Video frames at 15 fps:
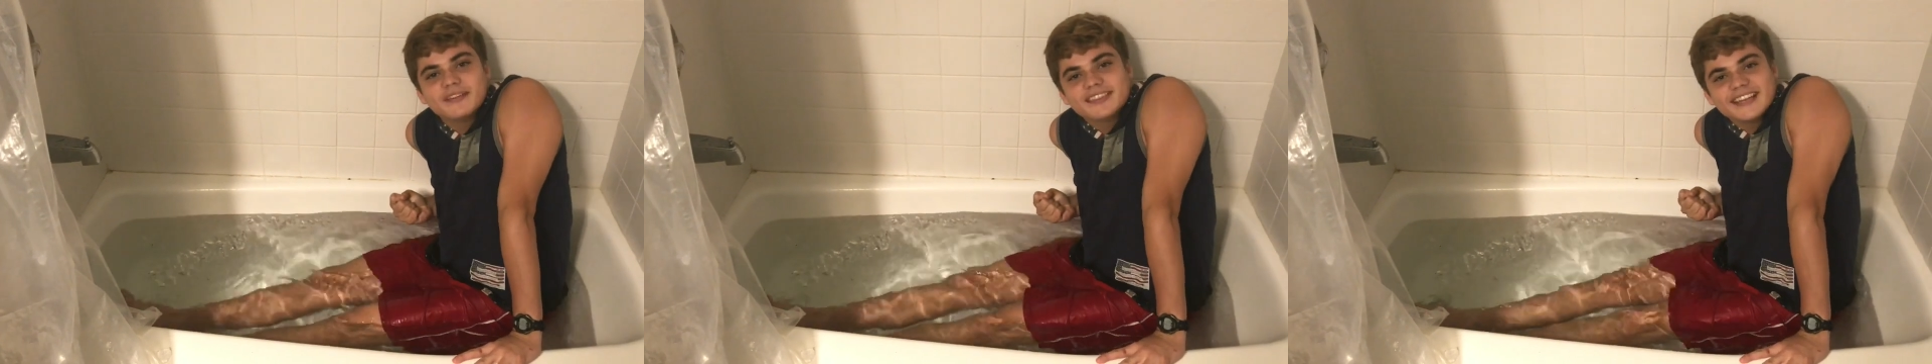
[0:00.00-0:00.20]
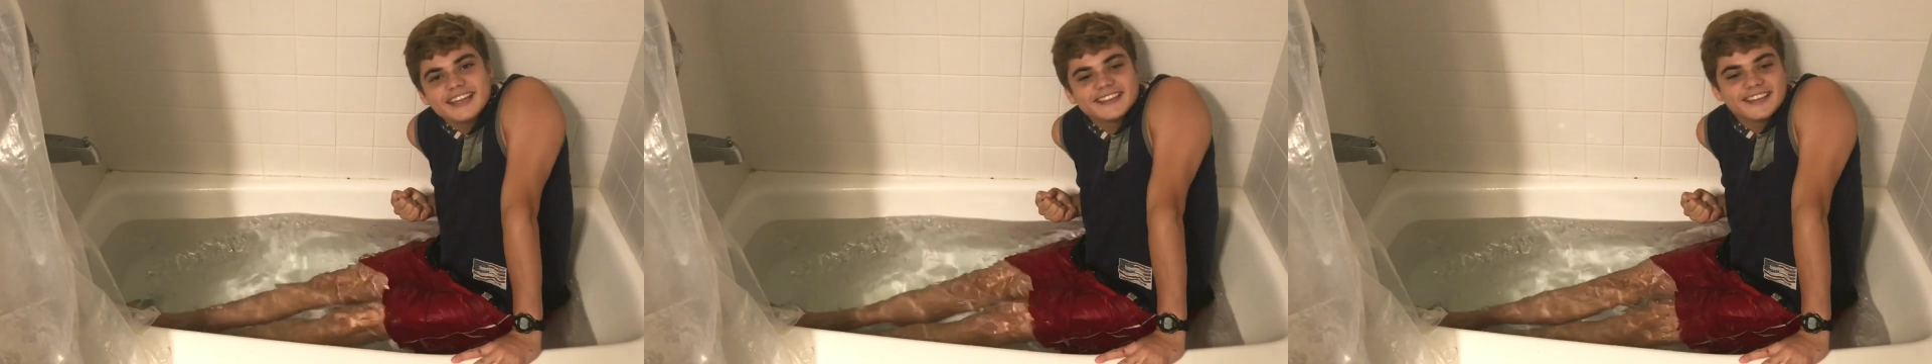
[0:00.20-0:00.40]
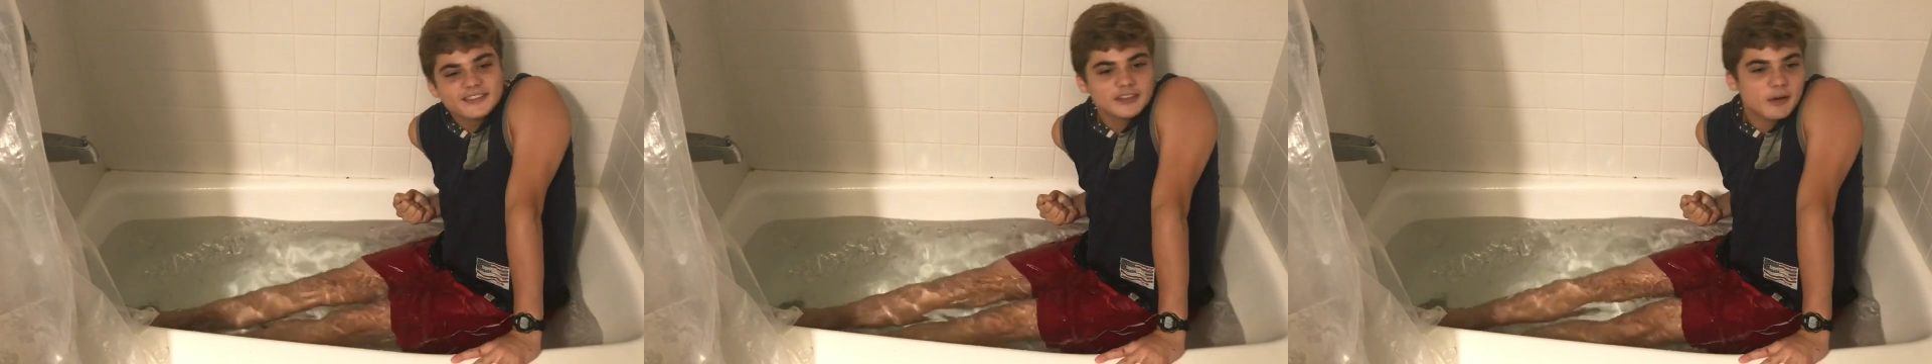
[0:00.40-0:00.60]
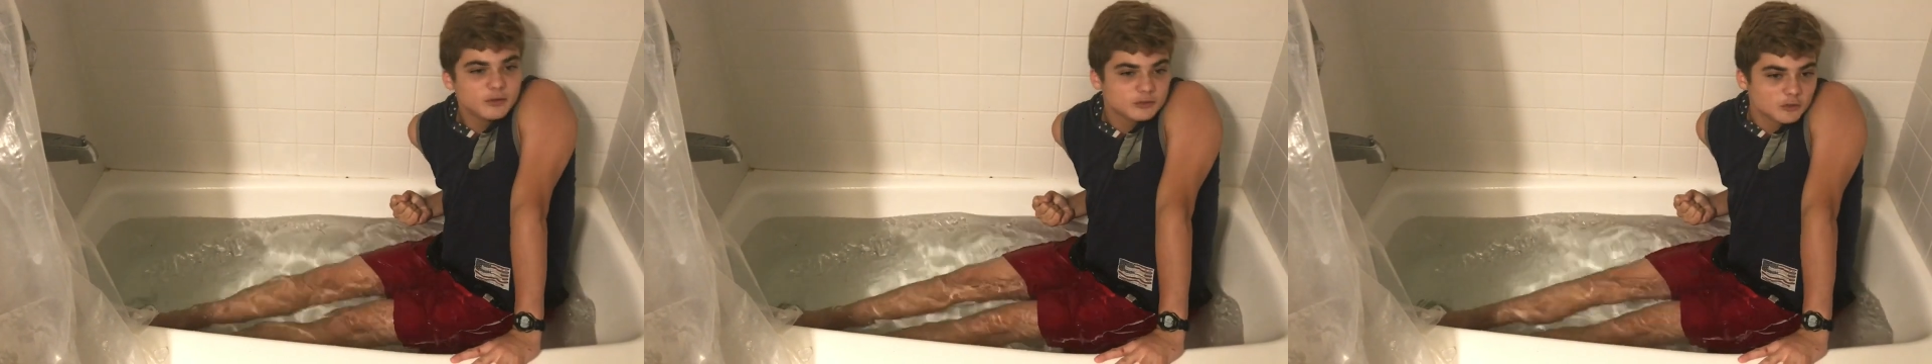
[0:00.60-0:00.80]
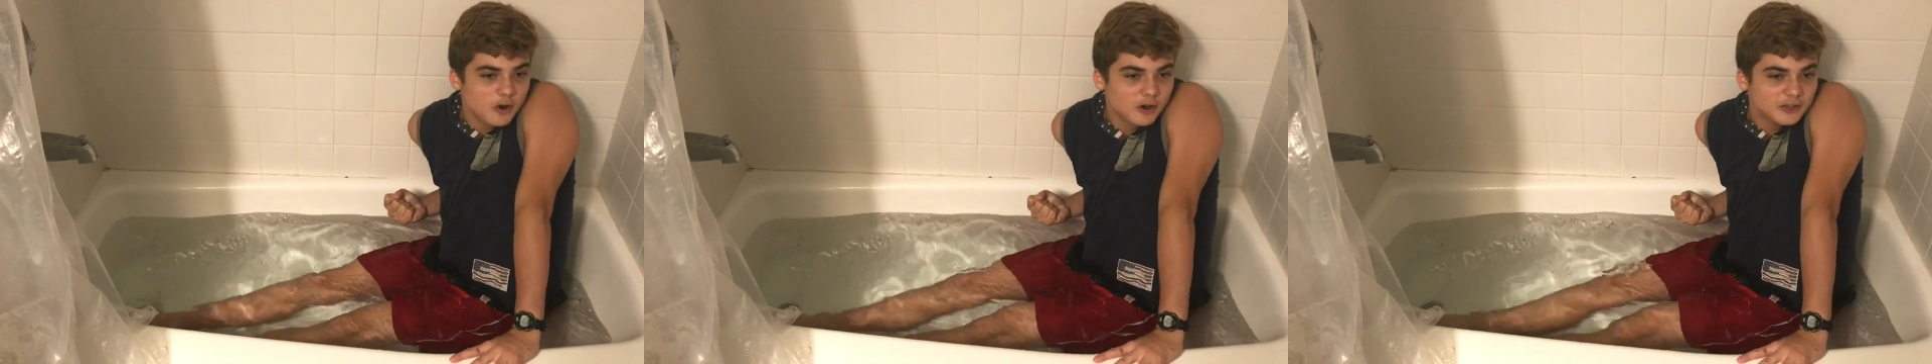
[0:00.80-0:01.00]
but then I thought that
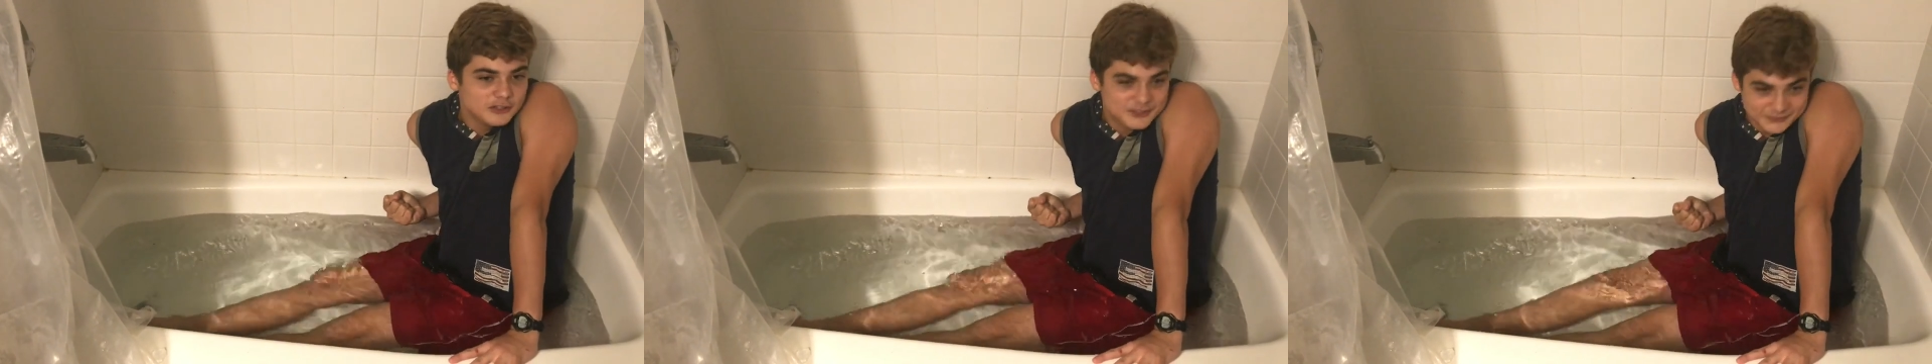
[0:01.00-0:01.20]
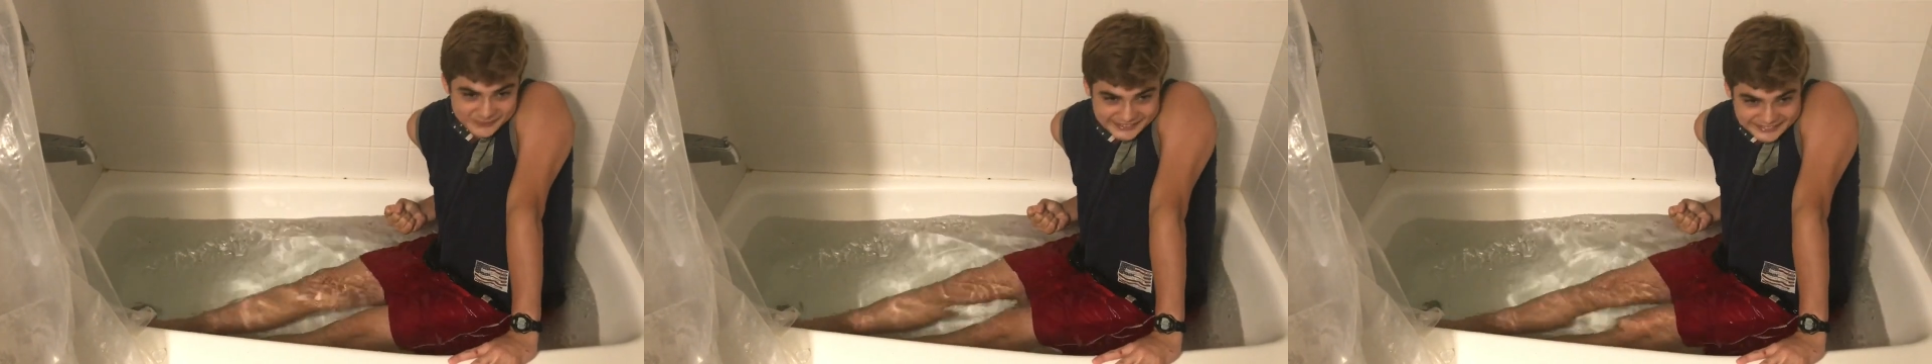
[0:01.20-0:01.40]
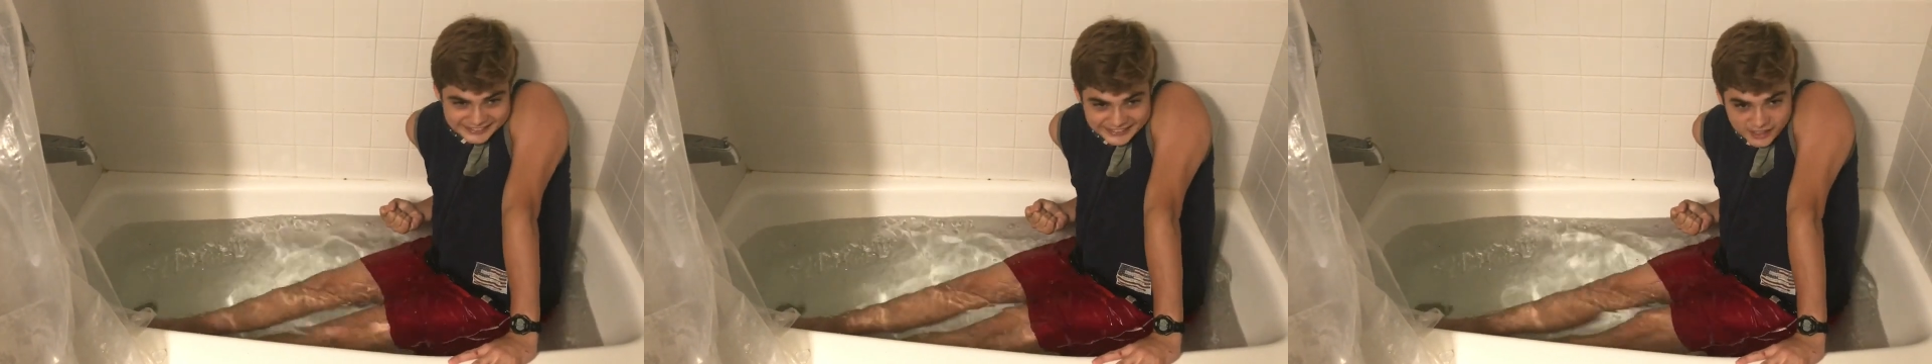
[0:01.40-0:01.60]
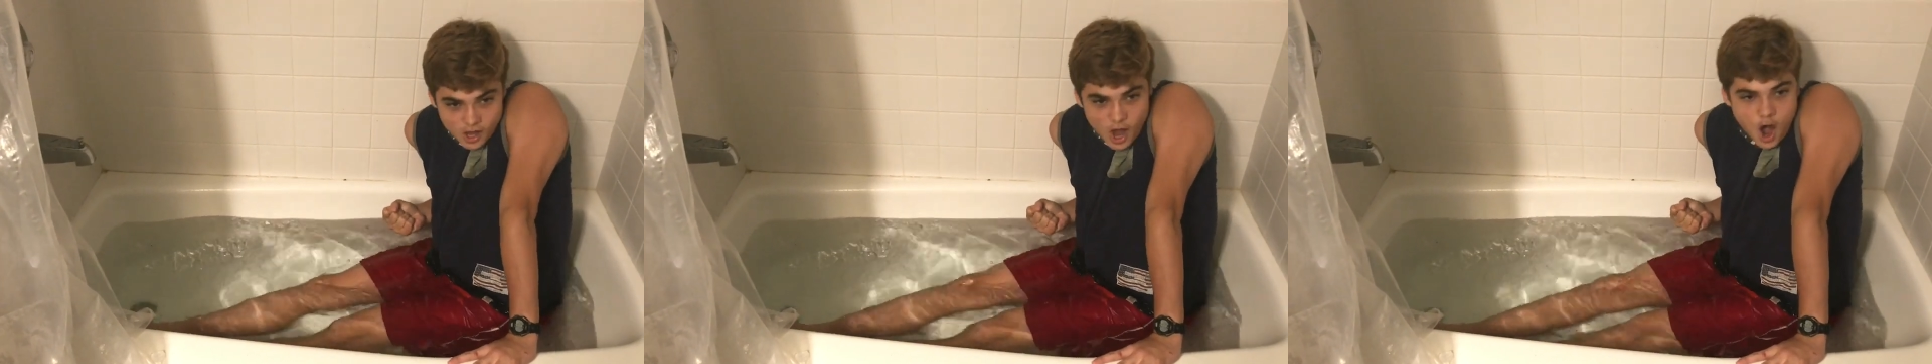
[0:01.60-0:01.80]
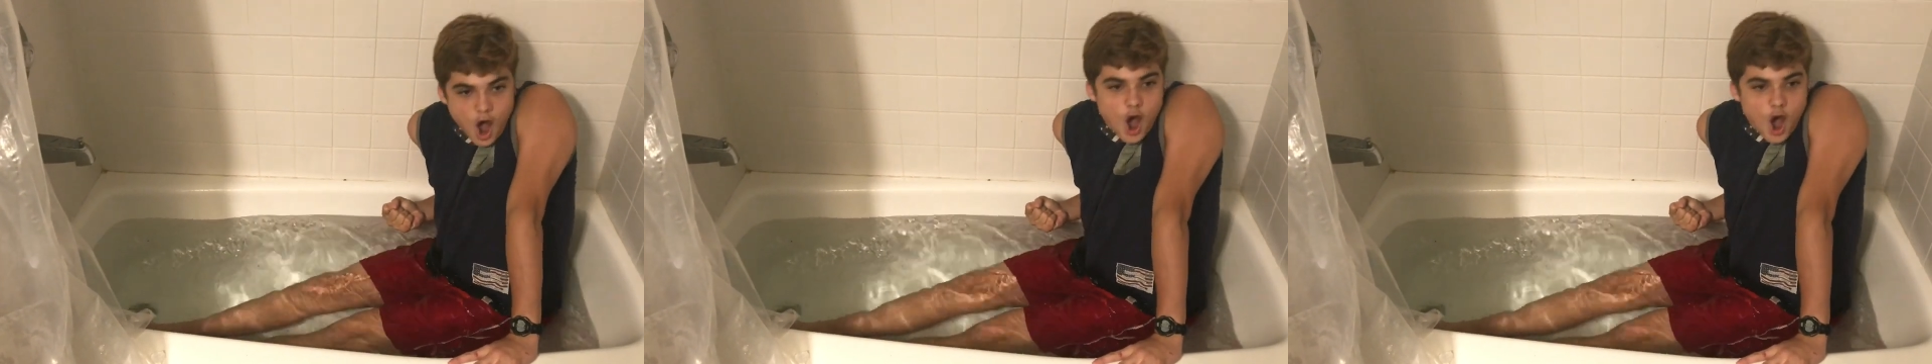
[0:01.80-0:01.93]
was wrong and too easy.